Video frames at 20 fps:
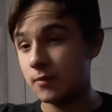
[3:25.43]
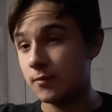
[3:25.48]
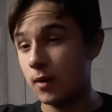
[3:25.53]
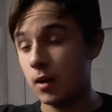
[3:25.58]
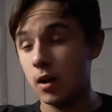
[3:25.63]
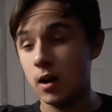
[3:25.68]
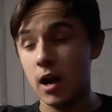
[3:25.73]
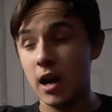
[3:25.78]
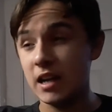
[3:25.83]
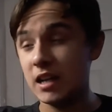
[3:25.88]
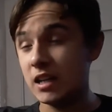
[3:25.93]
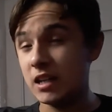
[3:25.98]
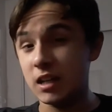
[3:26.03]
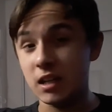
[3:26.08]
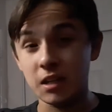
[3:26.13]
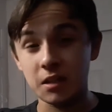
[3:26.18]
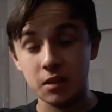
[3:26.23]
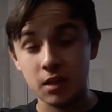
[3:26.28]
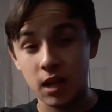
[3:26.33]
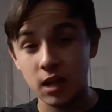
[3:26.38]
I'm I need
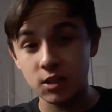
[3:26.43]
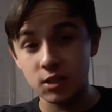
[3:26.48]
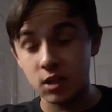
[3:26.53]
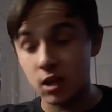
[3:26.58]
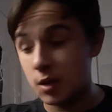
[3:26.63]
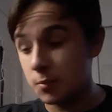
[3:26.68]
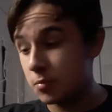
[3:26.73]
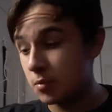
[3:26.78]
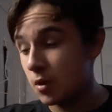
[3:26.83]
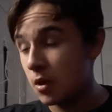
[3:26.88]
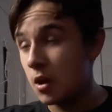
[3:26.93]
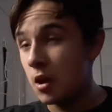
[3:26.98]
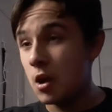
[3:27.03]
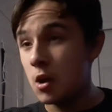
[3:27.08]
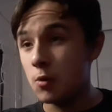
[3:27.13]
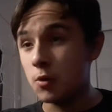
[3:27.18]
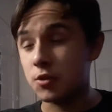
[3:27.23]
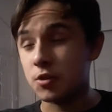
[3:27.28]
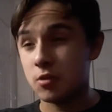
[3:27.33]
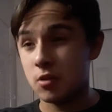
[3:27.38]
to catch up
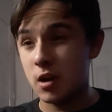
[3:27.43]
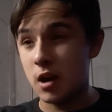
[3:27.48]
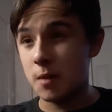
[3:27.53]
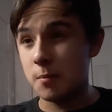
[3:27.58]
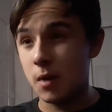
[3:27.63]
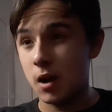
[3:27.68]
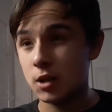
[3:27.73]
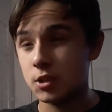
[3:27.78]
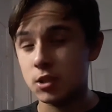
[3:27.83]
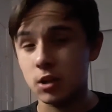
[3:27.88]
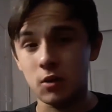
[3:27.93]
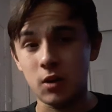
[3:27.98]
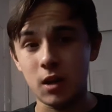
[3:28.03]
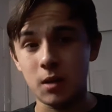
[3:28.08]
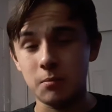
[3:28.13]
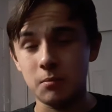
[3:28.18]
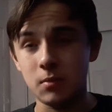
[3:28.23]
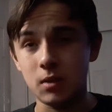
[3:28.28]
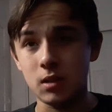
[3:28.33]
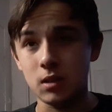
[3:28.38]
with Cry Macho
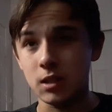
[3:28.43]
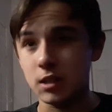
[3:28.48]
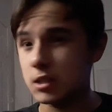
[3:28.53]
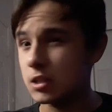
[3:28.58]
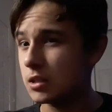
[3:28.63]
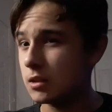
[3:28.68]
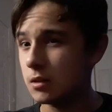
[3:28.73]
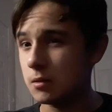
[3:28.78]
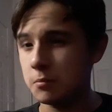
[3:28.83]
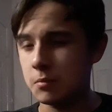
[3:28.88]
and Malign